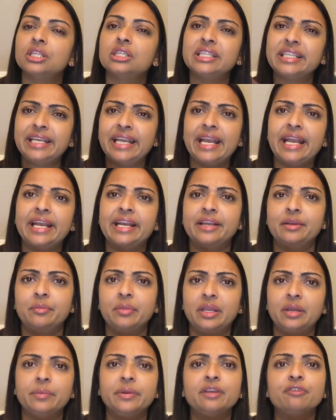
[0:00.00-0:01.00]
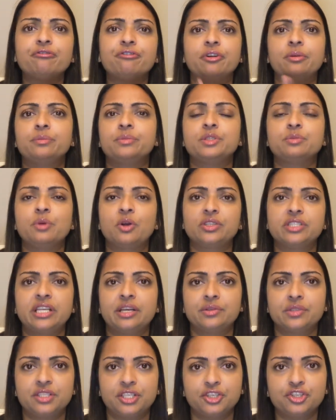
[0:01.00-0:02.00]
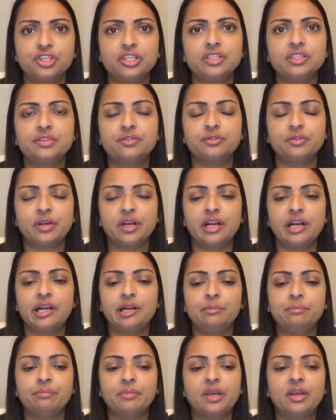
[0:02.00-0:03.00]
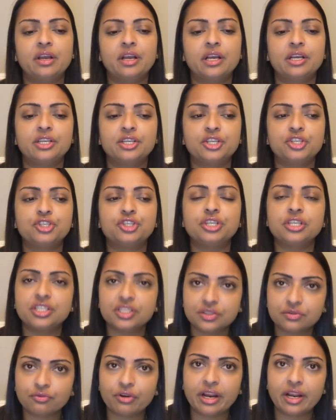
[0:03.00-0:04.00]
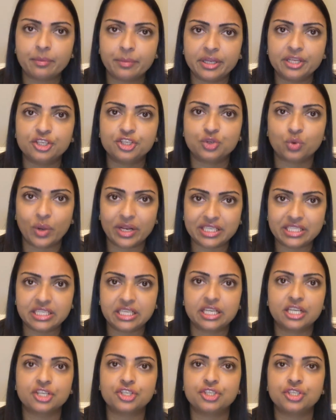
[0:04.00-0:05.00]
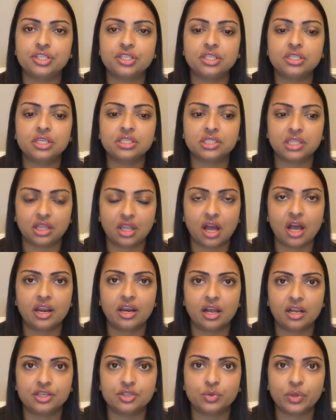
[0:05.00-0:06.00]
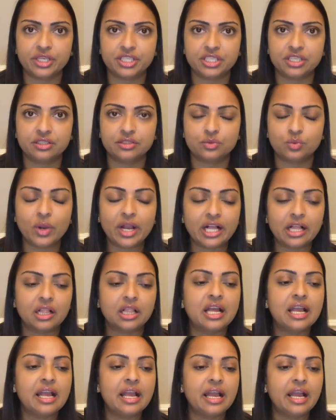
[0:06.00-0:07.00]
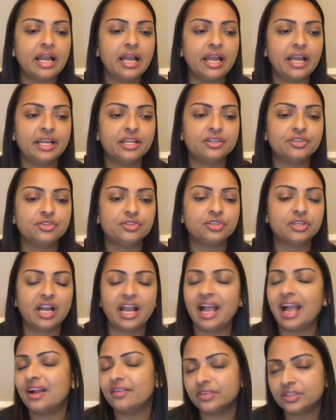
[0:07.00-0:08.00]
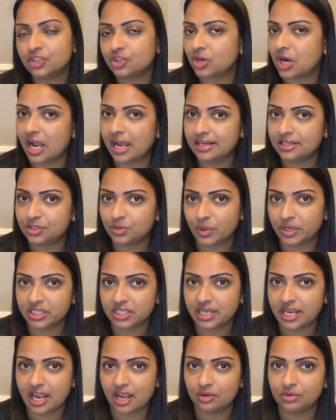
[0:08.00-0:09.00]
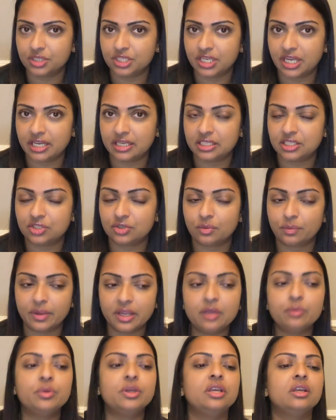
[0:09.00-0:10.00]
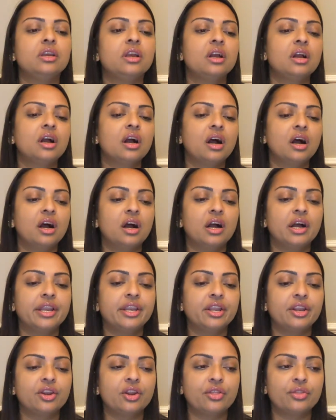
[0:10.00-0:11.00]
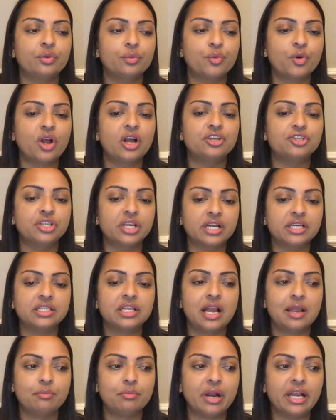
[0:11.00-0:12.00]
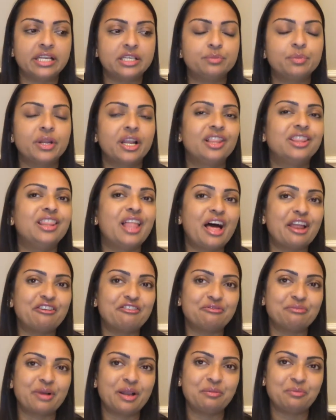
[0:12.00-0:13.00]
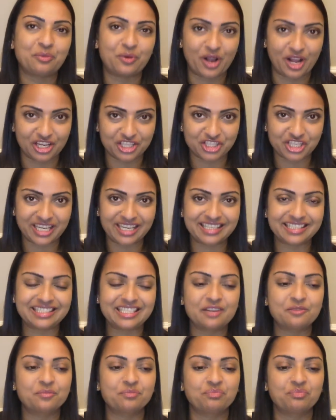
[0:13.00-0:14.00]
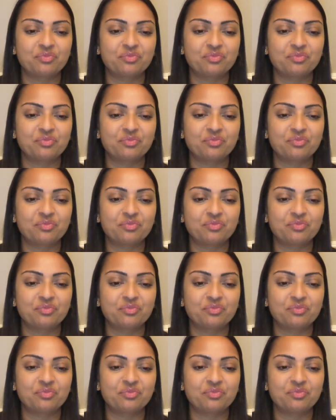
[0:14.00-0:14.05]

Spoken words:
Leanne maybe from Small Town Stitches, she's recommended 20 because she does a lot on 20 as well. And I haven't tried 20 count yet. So maybe on another project I might. But a lot of my projects